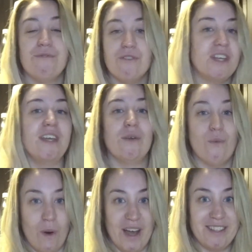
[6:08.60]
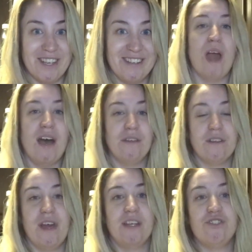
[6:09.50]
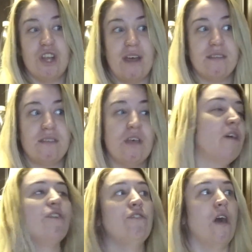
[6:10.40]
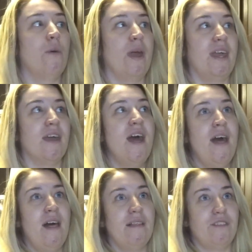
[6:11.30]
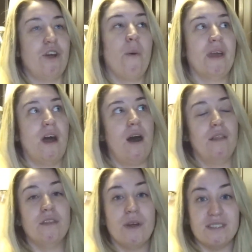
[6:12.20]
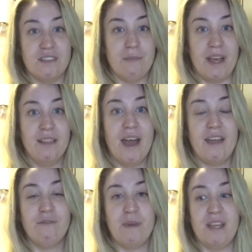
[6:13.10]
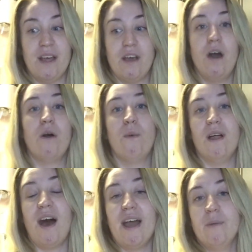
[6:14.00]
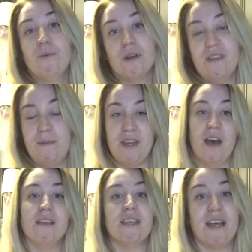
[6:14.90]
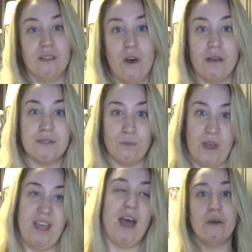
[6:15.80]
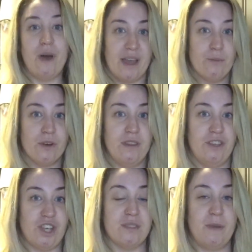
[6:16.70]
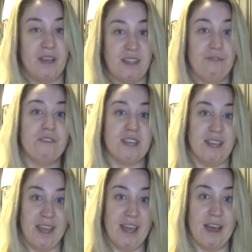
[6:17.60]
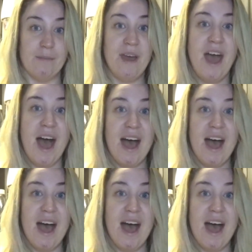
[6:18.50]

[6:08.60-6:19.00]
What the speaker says: freaking what, rather than just going on the rest of my life being like, oh, well, I am worthy because I lost weight. No, I am worthy just because I freaking am.